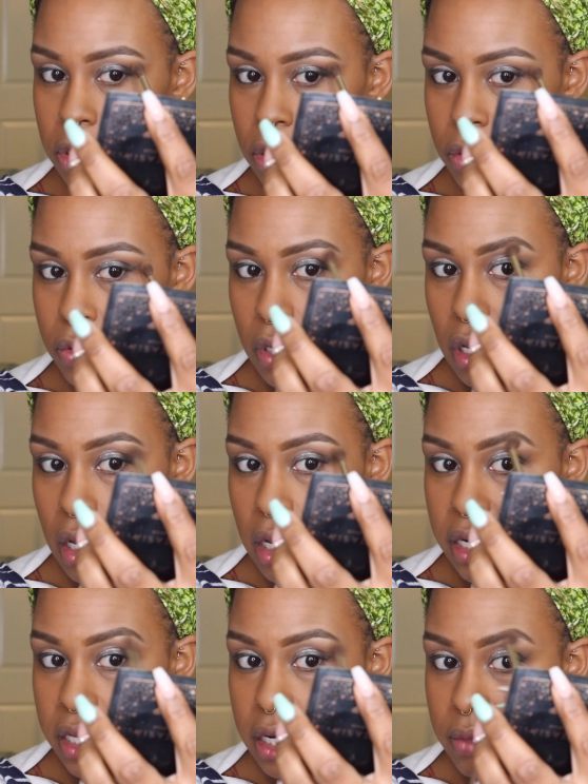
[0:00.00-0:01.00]
bit of hula
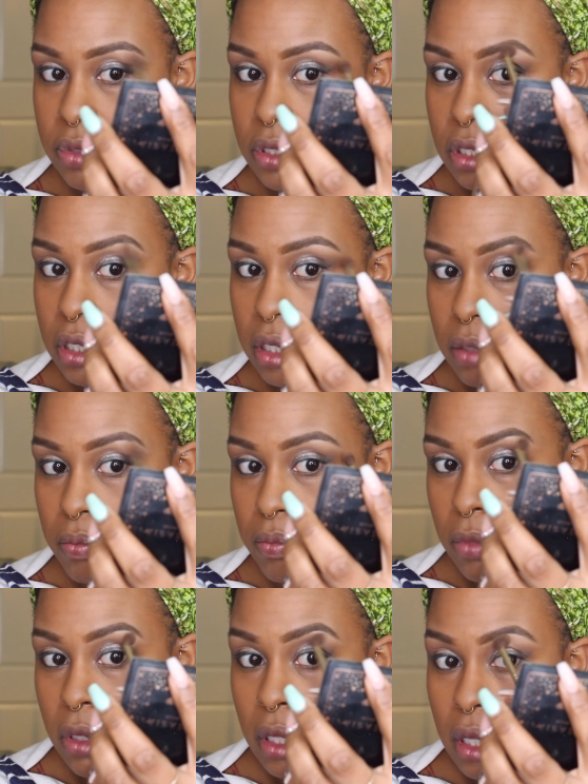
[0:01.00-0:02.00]
on it, I'm just gonna
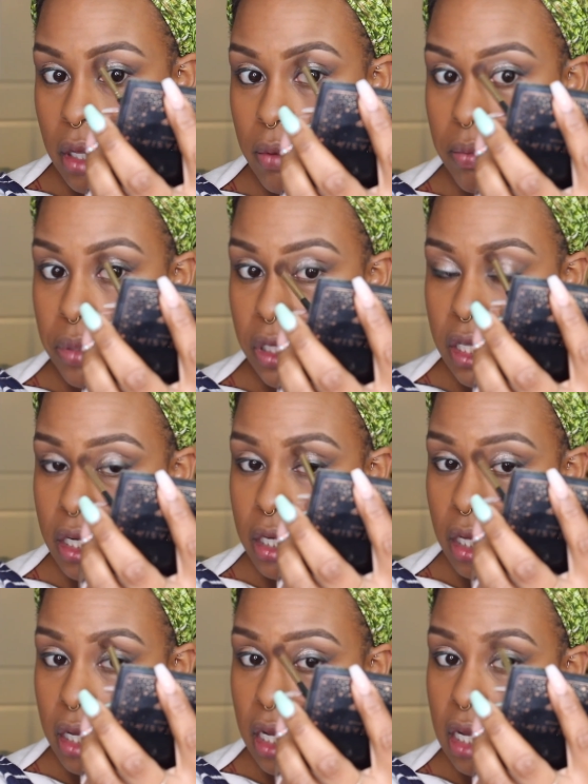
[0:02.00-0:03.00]
blend
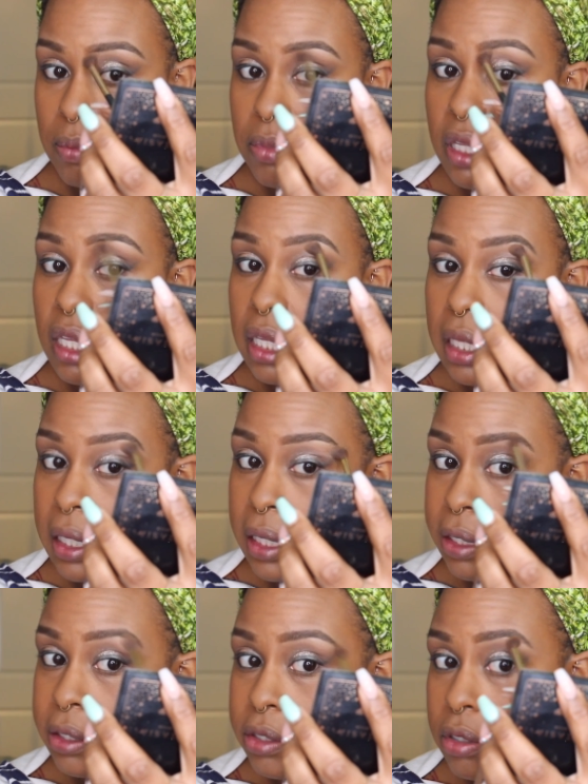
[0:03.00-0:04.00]
up
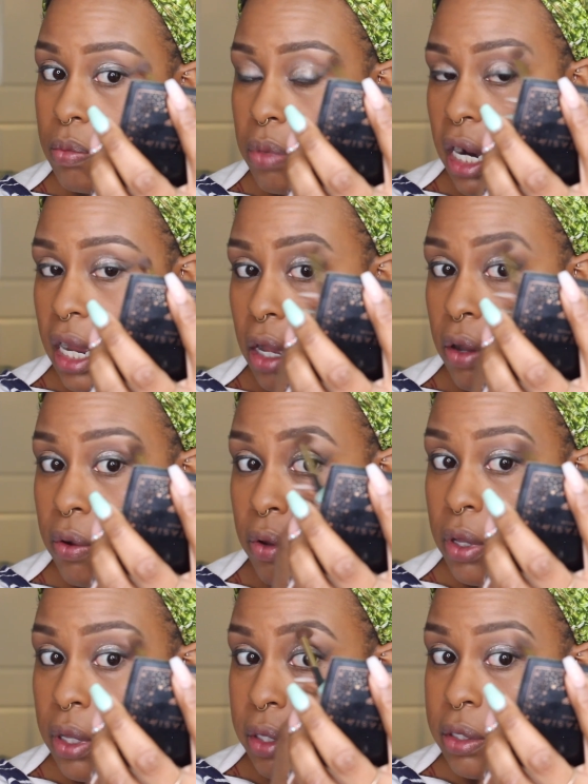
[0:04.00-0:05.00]
into the brow
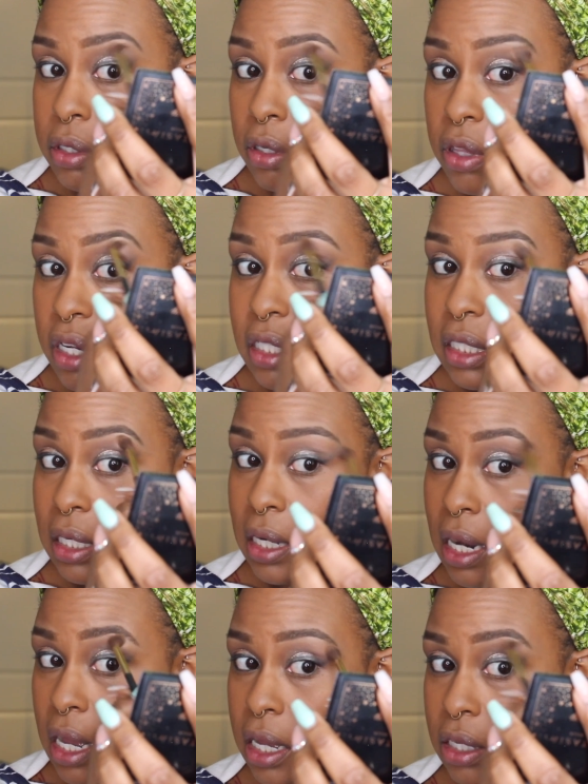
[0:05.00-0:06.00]
so that it's
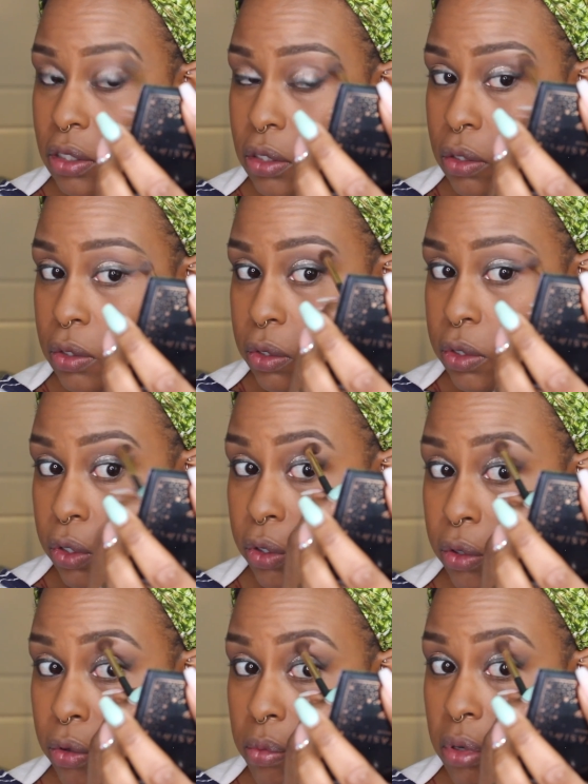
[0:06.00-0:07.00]
not
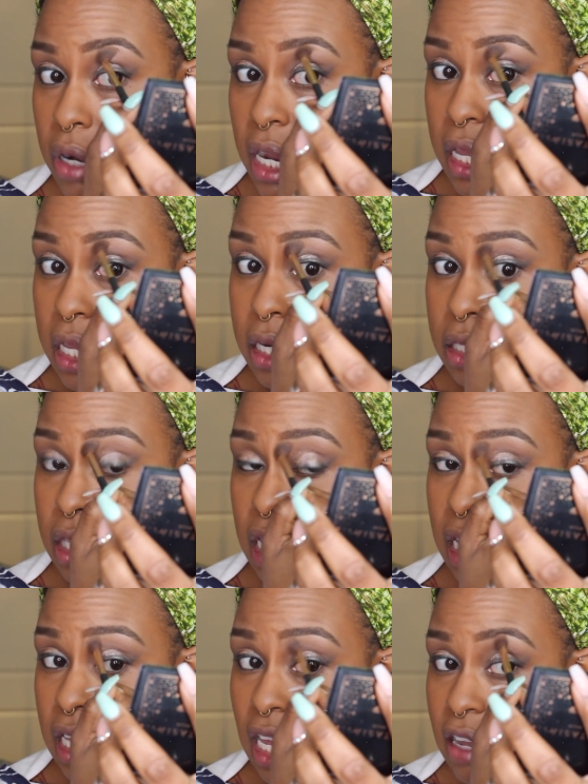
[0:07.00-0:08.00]
so bright that
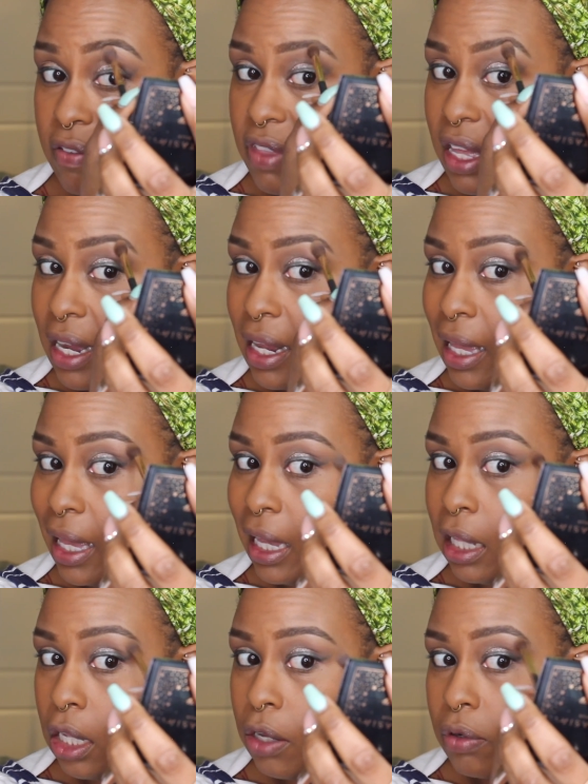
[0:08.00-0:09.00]
I have that
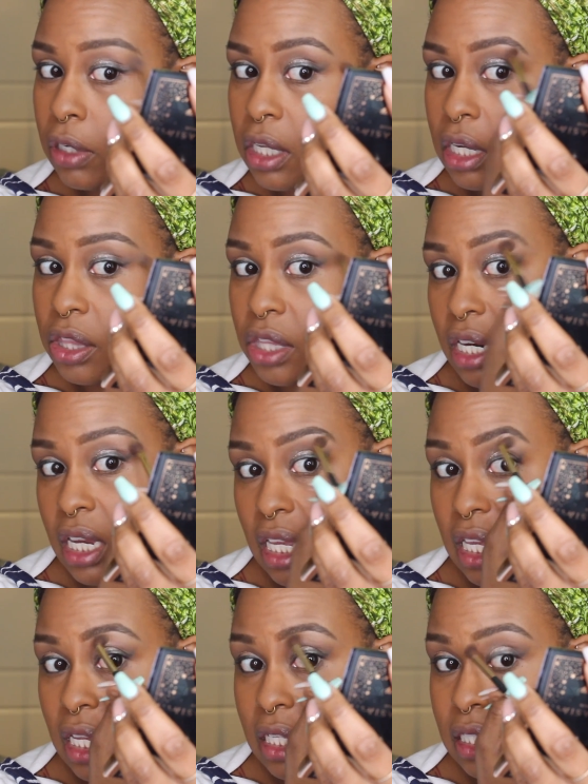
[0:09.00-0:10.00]
halo look that I
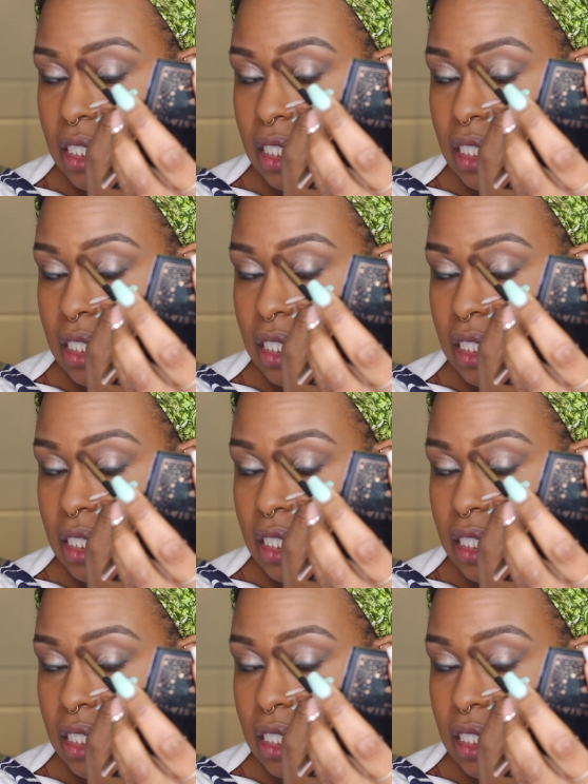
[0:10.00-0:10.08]
can't